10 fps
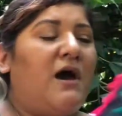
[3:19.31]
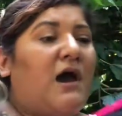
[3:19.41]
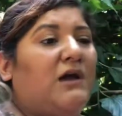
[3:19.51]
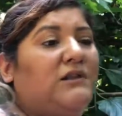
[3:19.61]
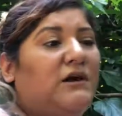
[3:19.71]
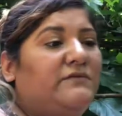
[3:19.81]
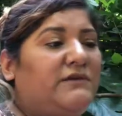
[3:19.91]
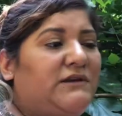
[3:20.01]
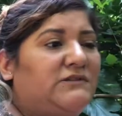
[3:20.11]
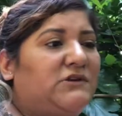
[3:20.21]
I love
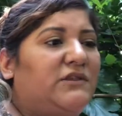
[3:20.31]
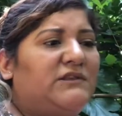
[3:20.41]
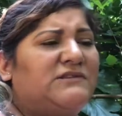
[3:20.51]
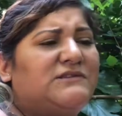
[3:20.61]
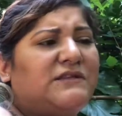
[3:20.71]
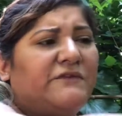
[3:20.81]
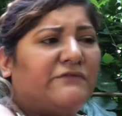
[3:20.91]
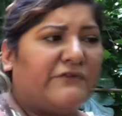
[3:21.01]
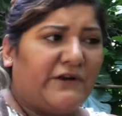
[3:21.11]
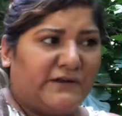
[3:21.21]
these. So this is the
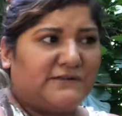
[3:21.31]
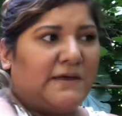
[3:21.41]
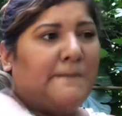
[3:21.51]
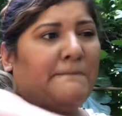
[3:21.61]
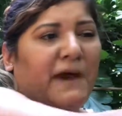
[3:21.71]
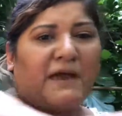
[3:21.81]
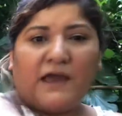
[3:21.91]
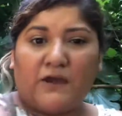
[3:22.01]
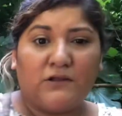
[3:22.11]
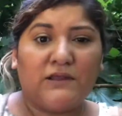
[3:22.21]
first bag.
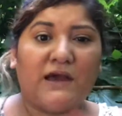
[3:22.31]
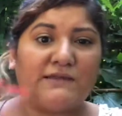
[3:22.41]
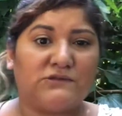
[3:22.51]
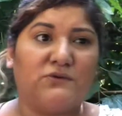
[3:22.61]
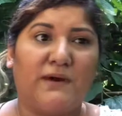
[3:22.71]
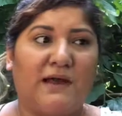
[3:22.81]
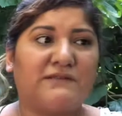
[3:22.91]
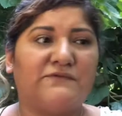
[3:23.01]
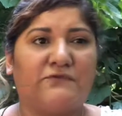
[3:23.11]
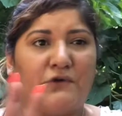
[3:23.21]
I only got two
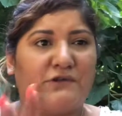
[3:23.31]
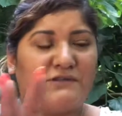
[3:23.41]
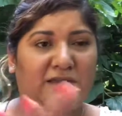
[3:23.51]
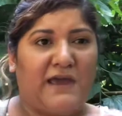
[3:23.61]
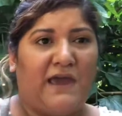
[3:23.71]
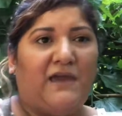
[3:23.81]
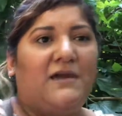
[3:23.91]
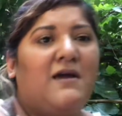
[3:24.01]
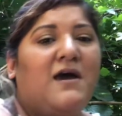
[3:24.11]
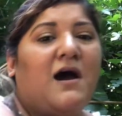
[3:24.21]
bags for today.
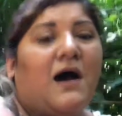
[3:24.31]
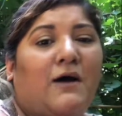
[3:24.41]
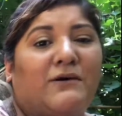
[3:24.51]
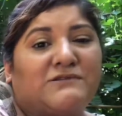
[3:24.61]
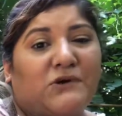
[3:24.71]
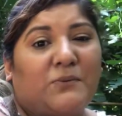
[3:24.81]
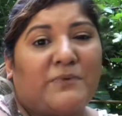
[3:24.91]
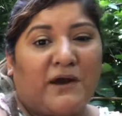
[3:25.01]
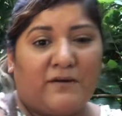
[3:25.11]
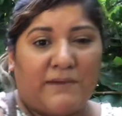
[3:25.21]
I was so
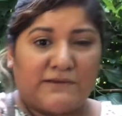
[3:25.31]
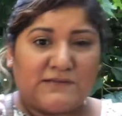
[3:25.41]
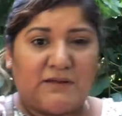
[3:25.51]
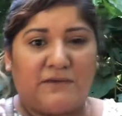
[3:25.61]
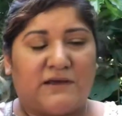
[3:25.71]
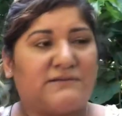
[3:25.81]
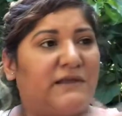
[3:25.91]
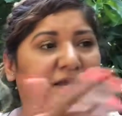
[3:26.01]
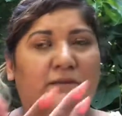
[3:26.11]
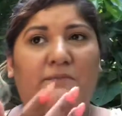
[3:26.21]
proud of myself because
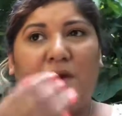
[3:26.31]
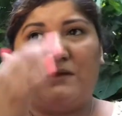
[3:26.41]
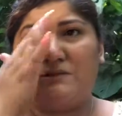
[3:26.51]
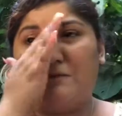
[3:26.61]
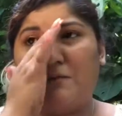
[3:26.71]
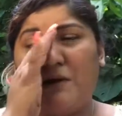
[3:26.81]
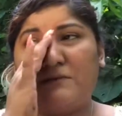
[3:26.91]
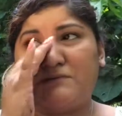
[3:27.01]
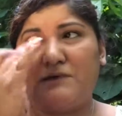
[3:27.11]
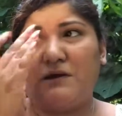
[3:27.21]
I didn't buy too
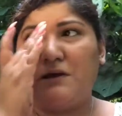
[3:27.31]
much.